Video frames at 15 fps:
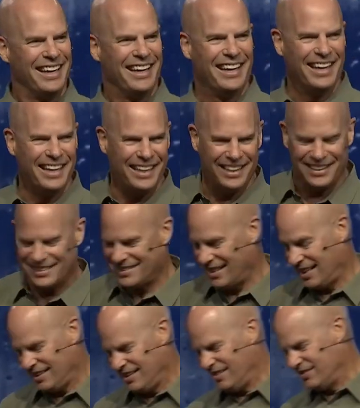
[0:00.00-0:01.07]
And it's, I
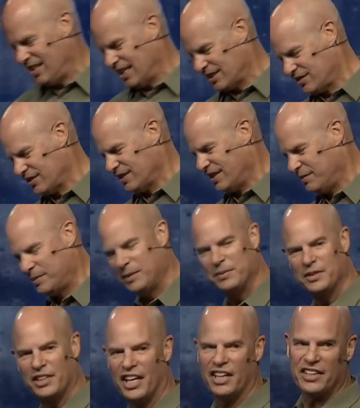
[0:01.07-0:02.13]
love Nashville, and people
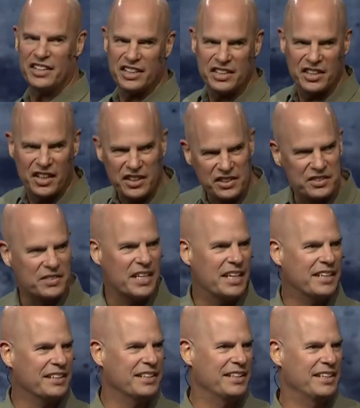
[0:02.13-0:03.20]
carrying guitars
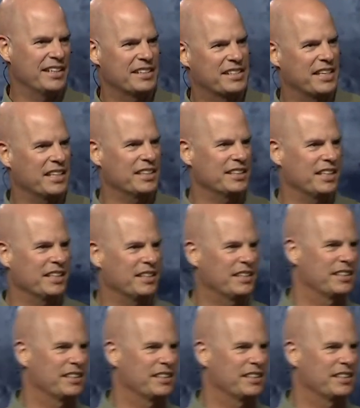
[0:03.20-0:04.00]
around, and it's kind of like,